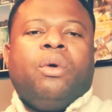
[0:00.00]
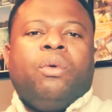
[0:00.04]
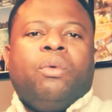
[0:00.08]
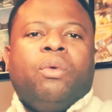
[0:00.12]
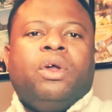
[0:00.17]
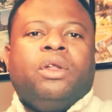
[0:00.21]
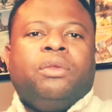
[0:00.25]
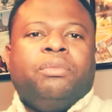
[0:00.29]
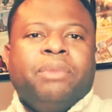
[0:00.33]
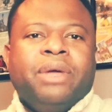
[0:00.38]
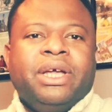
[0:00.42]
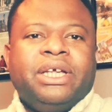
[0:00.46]

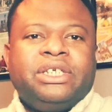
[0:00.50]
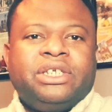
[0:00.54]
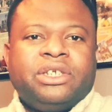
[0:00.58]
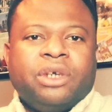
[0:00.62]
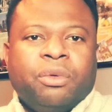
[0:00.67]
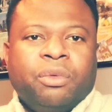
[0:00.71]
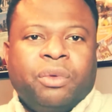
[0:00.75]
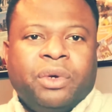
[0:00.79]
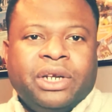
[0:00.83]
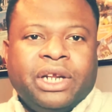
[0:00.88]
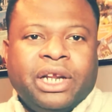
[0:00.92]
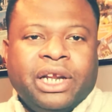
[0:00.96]
what makes
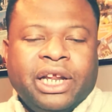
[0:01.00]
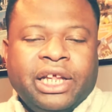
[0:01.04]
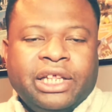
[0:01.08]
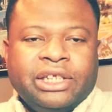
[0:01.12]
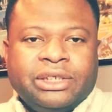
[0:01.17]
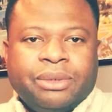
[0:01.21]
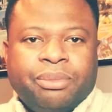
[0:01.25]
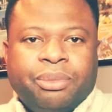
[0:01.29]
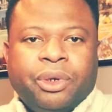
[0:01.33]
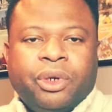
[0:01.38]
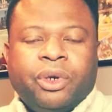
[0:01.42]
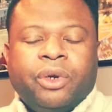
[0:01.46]
someone an
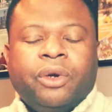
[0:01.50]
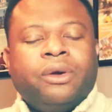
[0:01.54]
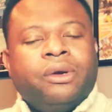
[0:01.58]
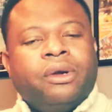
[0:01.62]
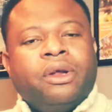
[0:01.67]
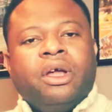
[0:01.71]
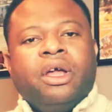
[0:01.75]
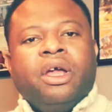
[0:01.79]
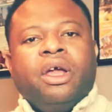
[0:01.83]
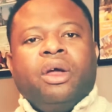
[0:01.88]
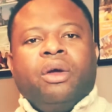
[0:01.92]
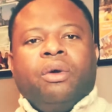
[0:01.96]
entrepreneur?
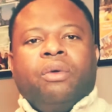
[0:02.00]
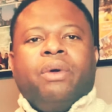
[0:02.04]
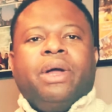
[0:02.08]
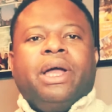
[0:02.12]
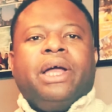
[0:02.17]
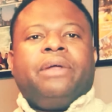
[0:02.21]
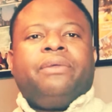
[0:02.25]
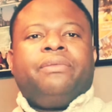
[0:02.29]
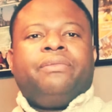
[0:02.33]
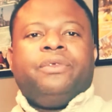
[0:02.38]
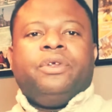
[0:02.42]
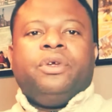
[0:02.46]

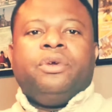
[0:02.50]
Well,